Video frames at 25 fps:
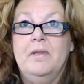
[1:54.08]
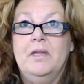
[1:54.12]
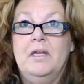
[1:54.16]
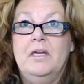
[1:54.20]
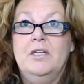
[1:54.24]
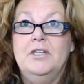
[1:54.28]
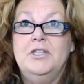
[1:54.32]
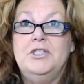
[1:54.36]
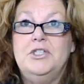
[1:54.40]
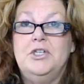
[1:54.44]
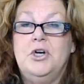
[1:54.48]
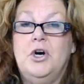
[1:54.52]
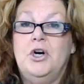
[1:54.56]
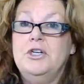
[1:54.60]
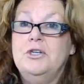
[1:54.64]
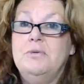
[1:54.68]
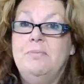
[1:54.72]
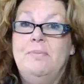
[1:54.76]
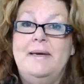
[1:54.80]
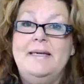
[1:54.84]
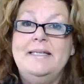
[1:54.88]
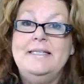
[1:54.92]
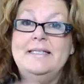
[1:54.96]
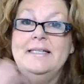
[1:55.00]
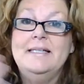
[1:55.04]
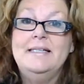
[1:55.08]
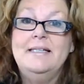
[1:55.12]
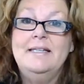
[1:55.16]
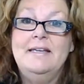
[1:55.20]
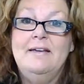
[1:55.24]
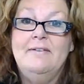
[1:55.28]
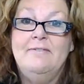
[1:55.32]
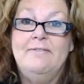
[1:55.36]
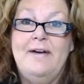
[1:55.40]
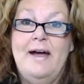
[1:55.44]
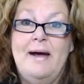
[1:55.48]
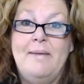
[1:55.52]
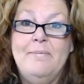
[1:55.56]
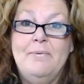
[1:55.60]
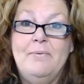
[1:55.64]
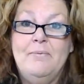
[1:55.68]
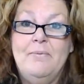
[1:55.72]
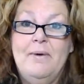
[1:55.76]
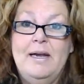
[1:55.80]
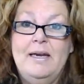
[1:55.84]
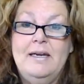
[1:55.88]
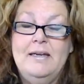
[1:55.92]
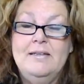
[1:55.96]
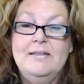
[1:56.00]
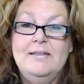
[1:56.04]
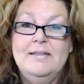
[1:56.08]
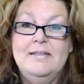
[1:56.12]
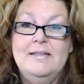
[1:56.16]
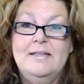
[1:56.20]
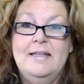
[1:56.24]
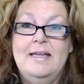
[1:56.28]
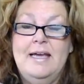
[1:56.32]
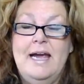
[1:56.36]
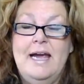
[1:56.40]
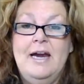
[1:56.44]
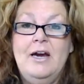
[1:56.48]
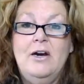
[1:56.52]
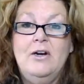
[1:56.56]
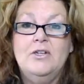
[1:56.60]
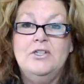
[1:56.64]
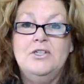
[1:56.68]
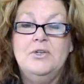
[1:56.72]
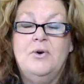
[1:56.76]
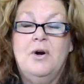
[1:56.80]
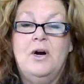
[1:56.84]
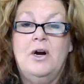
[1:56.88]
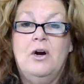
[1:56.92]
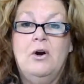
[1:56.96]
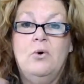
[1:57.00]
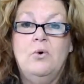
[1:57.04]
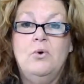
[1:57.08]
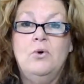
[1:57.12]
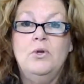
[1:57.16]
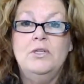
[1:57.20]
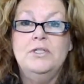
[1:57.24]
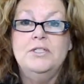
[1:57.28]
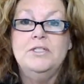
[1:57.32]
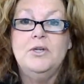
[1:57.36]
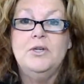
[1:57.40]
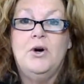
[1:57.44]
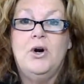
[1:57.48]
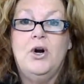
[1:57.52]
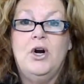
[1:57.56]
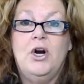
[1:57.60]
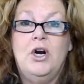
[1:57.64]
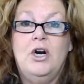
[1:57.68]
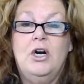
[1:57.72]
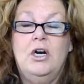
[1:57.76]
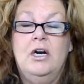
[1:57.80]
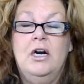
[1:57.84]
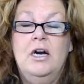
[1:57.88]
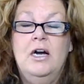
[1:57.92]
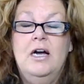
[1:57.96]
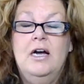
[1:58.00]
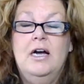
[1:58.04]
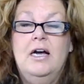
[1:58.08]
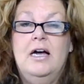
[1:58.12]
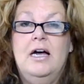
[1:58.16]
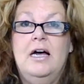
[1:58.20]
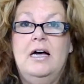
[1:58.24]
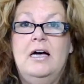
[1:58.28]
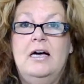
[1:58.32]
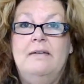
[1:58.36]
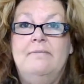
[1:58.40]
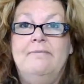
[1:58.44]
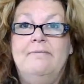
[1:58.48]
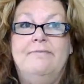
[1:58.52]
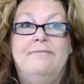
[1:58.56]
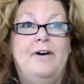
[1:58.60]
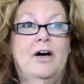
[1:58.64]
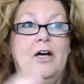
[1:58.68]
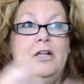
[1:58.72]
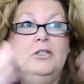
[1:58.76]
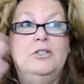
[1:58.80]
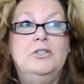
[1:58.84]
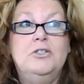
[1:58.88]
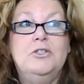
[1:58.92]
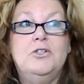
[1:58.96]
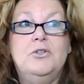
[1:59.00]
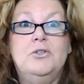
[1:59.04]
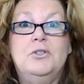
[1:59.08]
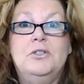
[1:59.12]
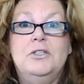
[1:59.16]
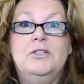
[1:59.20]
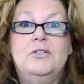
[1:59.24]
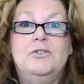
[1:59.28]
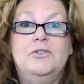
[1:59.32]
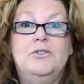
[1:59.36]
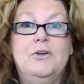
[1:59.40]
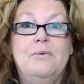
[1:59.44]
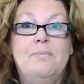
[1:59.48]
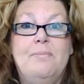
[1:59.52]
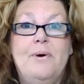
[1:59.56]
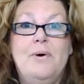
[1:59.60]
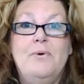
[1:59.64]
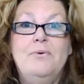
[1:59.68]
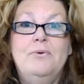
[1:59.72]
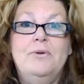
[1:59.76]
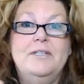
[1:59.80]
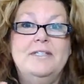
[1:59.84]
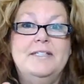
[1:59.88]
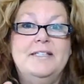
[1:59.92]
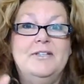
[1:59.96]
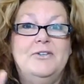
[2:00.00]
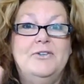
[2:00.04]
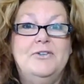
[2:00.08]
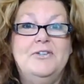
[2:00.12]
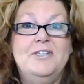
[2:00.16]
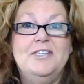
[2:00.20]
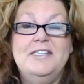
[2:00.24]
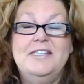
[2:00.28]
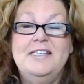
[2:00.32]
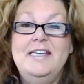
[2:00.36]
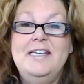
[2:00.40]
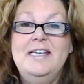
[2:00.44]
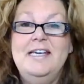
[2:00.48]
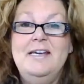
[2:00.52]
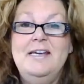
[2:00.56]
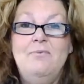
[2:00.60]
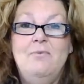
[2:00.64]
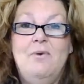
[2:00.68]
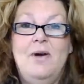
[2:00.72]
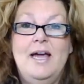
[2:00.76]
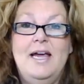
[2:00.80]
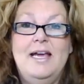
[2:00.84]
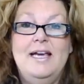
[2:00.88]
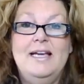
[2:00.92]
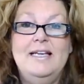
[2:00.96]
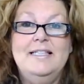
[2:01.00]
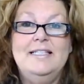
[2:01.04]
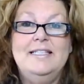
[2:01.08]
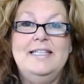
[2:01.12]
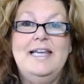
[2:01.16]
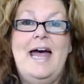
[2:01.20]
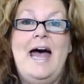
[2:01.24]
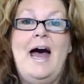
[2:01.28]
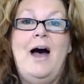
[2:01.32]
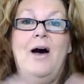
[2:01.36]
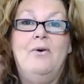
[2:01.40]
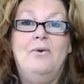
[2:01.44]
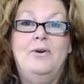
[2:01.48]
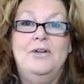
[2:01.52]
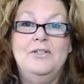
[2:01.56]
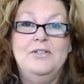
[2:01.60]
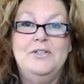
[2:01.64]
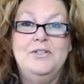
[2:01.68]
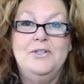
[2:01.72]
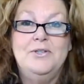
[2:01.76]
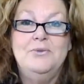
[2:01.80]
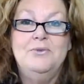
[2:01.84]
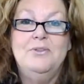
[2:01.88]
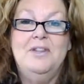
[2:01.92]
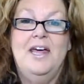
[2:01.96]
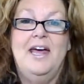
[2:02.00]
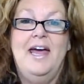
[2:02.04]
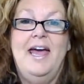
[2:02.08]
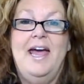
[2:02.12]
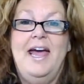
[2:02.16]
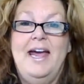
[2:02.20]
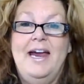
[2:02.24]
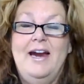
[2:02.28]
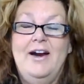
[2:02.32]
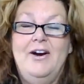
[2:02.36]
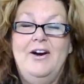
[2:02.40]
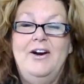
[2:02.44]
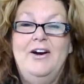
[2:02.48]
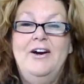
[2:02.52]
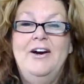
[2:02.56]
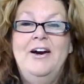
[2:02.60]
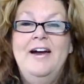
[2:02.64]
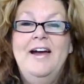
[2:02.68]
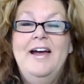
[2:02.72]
start to basically evaporate into the air. So our oils are volatile little components that are seeking ways out into the air,